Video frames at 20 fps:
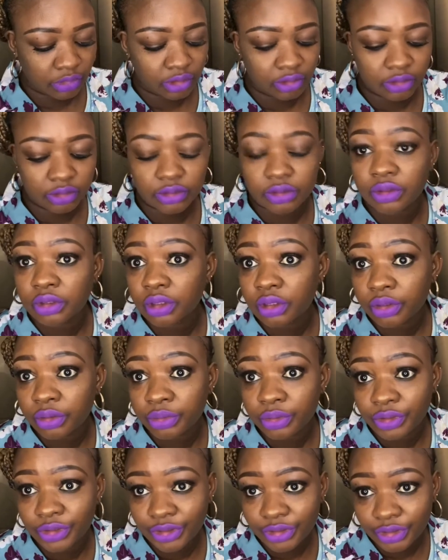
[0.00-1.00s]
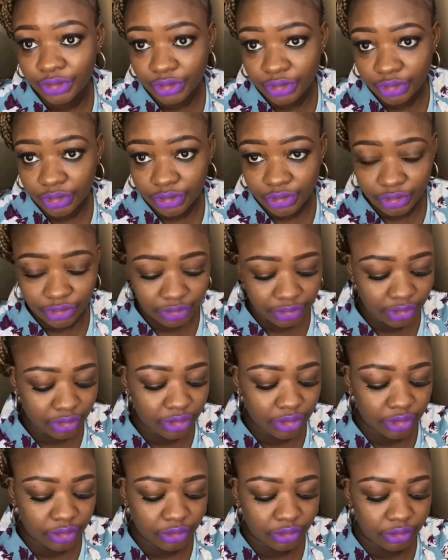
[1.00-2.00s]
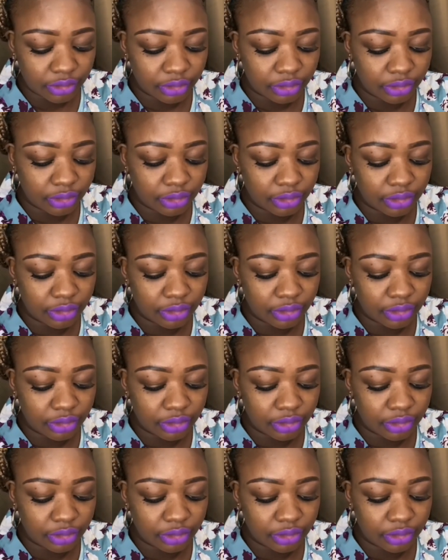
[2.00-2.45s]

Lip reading: So now we're just gonna do the nose.